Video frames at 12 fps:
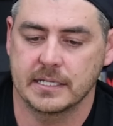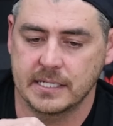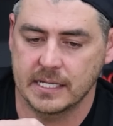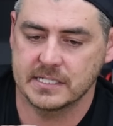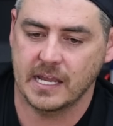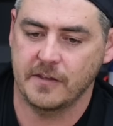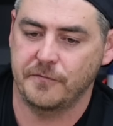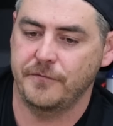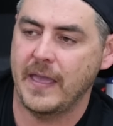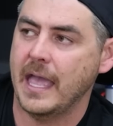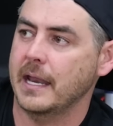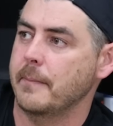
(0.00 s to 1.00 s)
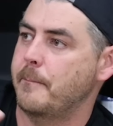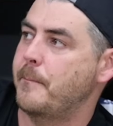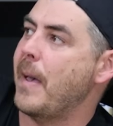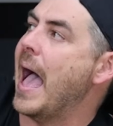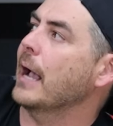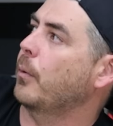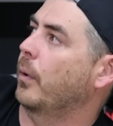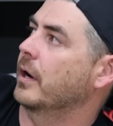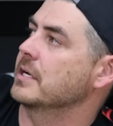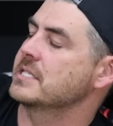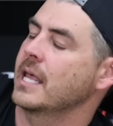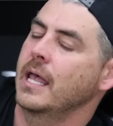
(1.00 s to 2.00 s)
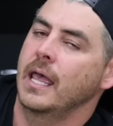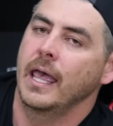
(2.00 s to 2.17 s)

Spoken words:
sends a fan backwards.